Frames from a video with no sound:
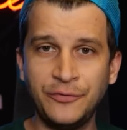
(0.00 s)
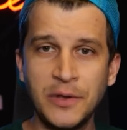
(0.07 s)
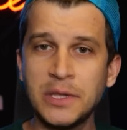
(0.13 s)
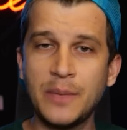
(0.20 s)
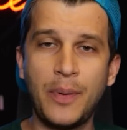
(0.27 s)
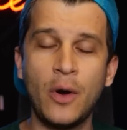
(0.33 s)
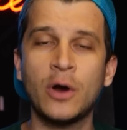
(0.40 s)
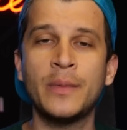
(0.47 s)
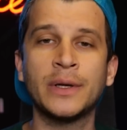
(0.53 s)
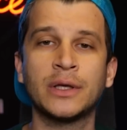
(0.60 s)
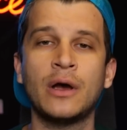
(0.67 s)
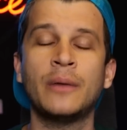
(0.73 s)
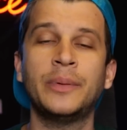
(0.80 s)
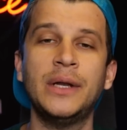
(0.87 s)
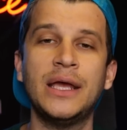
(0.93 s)
don't think the
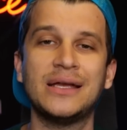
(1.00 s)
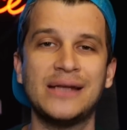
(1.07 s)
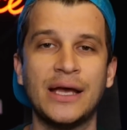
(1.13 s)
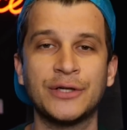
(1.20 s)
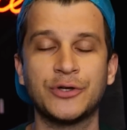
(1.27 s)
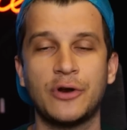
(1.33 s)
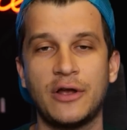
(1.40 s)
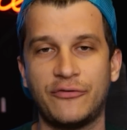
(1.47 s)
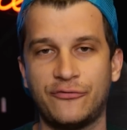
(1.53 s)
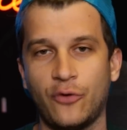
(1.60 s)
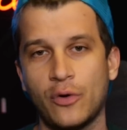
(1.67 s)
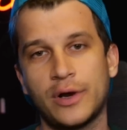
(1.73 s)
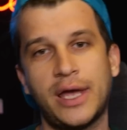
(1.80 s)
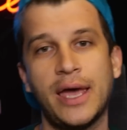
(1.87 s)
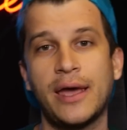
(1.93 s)
Pokemon Company can enter a
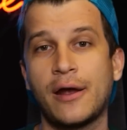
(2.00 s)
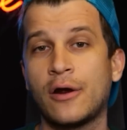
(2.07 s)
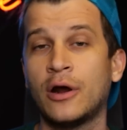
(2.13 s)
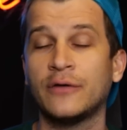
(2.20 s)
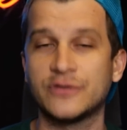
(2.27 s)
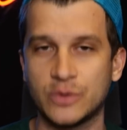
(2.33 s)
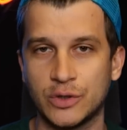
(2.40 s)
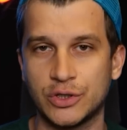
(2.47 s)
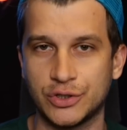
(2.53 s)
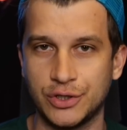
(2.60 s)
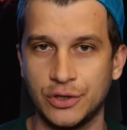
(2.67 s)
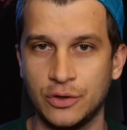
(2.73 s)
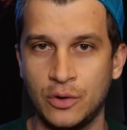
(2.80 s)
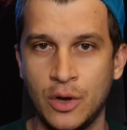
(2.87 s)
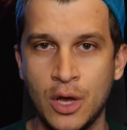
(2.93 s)
4K era of Switch
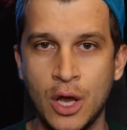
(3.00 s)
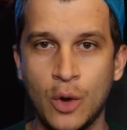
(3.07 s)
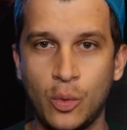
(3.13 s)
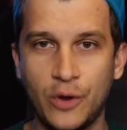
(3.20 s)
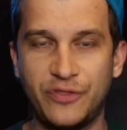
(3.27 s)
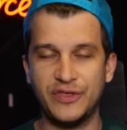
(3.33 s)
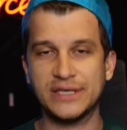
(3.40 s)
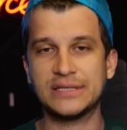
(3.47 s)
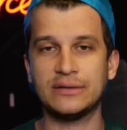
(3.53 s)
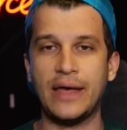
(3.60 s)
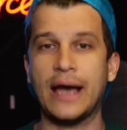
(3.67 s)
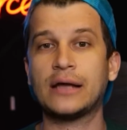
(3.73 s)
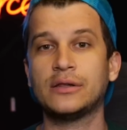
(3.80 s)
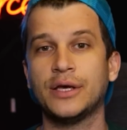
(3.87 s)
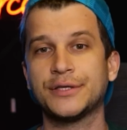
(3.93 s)
2 with this
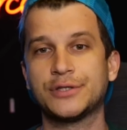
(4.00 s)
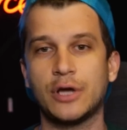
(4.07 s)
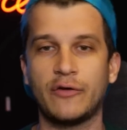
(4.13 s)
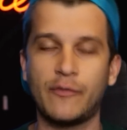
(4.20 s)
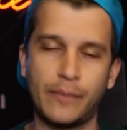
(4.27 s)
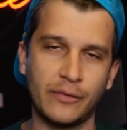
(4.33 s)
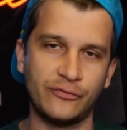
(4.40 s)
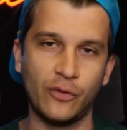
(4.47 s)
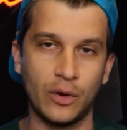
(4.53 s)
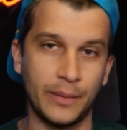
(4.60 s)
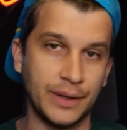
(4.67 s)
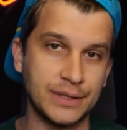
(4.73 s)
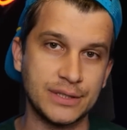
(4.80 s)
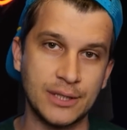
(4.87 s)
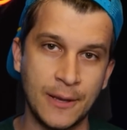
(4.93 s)
lackluster of a
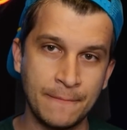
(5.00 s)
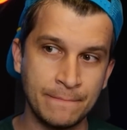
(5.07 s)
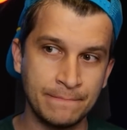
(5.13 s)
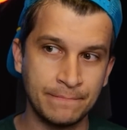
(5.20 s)
performance.